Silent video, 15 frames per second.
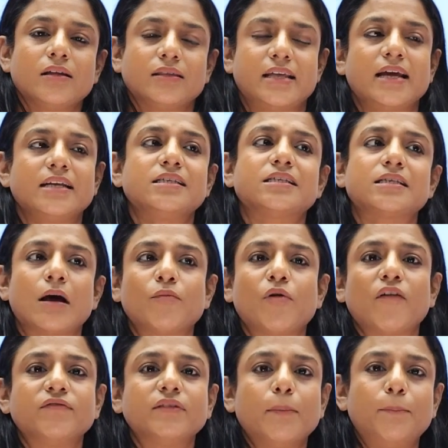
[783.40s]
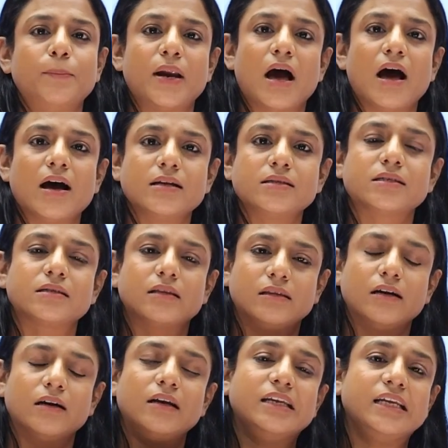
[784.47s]
Then some of the plants,
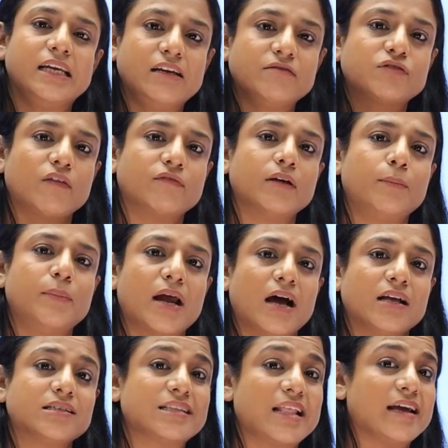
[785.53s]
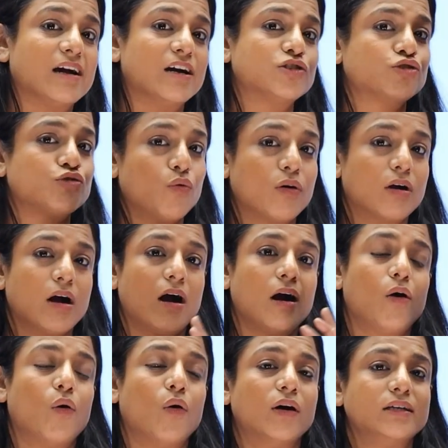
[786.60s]
the leaves of the plants like ashoka
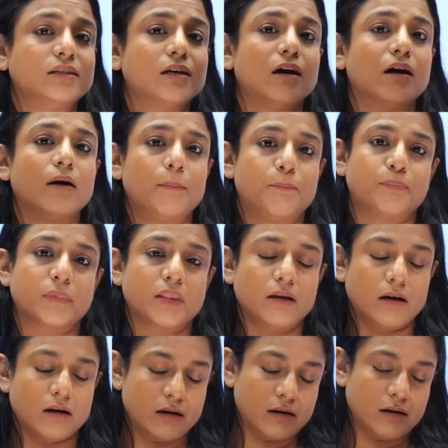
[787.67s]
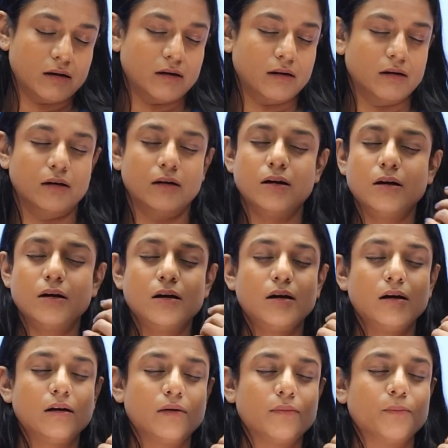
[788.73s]
or the uh,
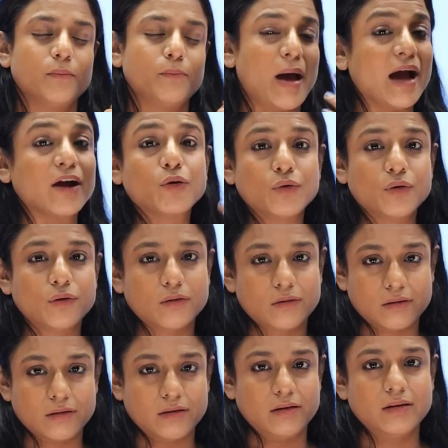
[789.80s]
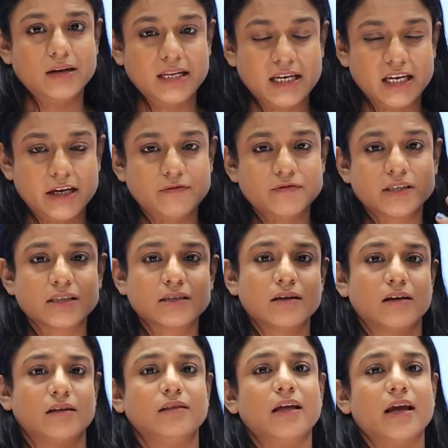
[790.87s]
mango leaves,
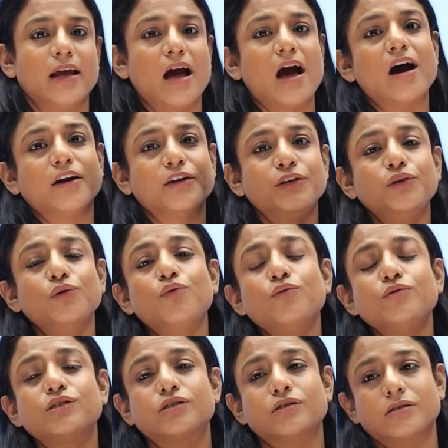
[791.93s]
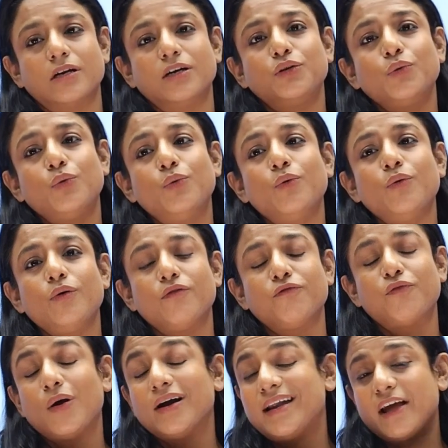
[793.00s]
they are used to
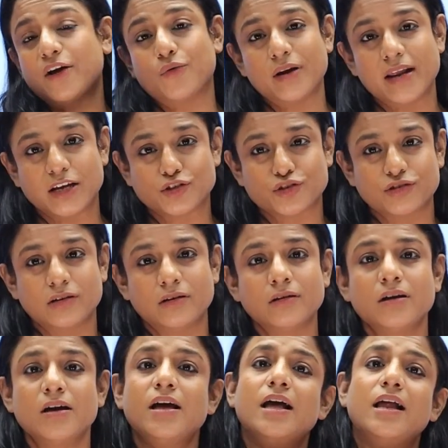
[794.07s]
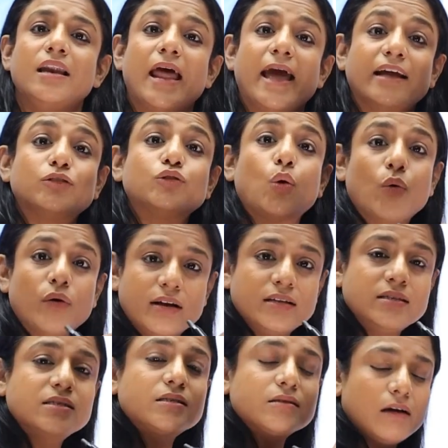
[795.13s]
for decoration, like
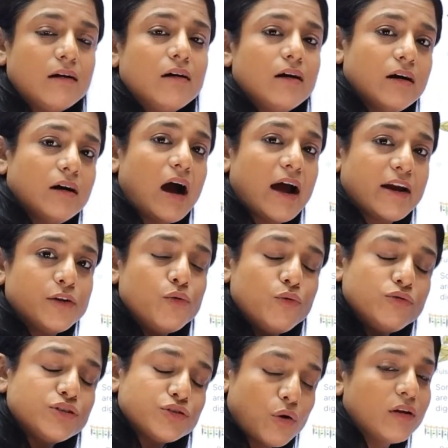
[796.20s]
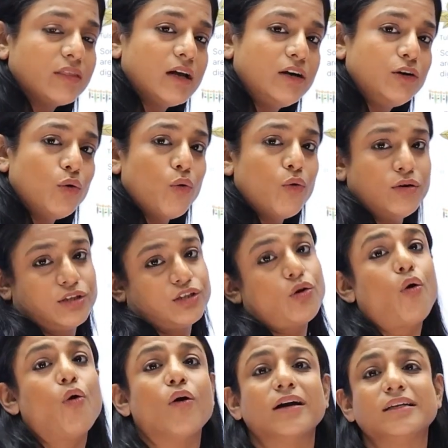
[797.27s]
torans are used on the doors,
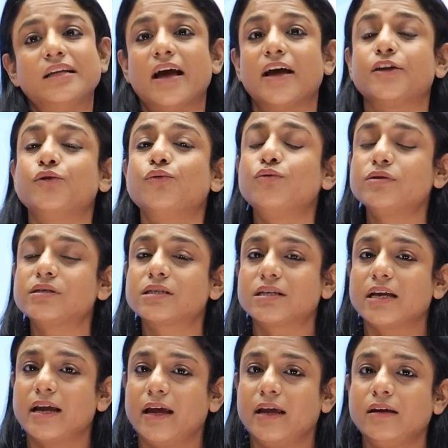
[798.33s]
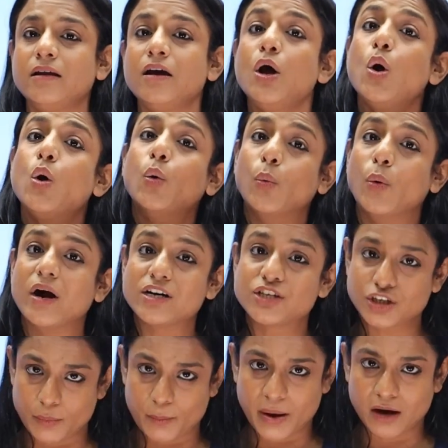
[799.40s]
or they are used in
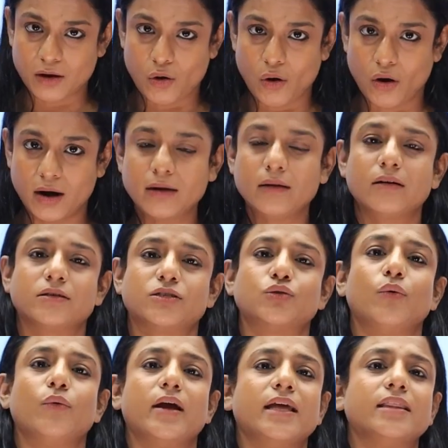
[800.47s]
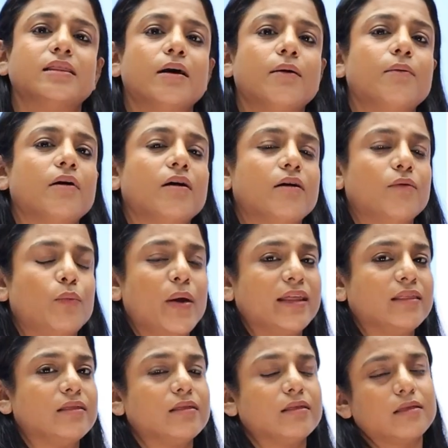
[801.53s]
worshipping god. So in the
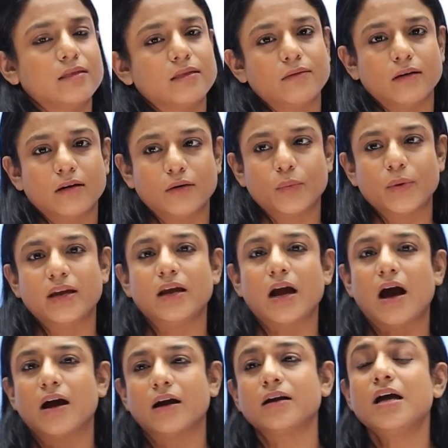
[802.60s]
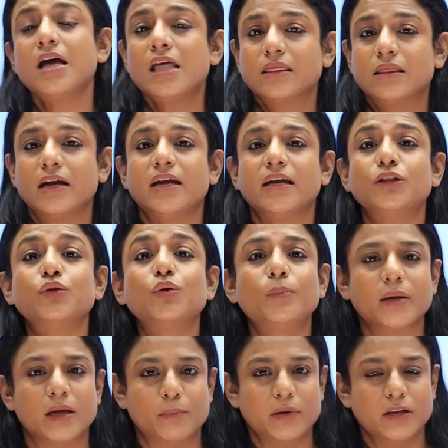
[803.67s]
when we are the Hindu
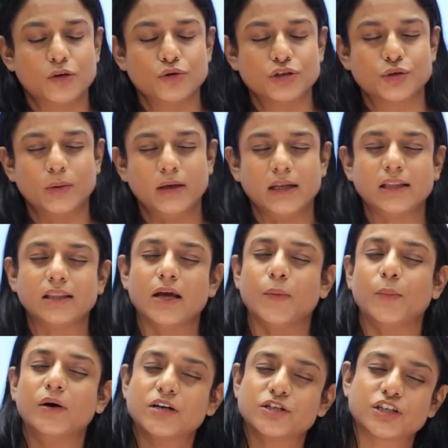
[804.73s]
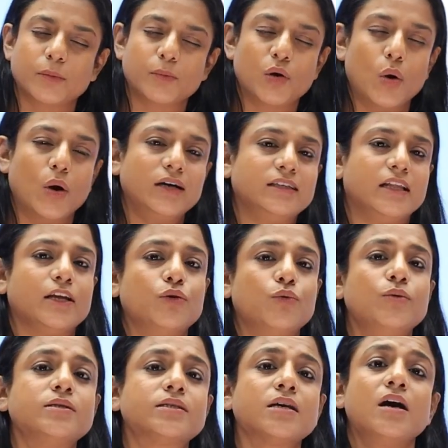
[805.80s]
people, usually they worship god, they
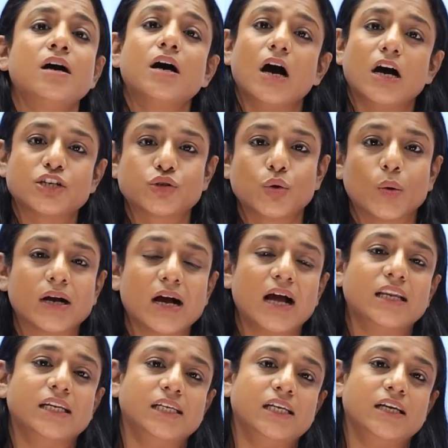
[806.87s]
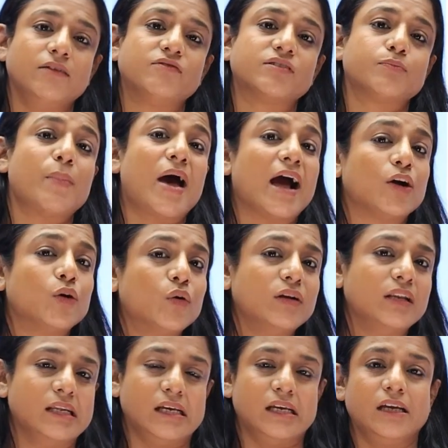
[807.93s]
use ashoka leaves, mango
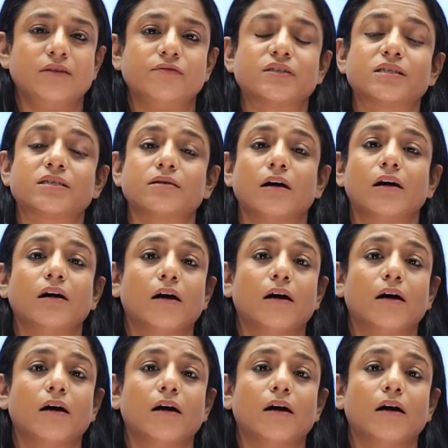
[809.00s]
leaves,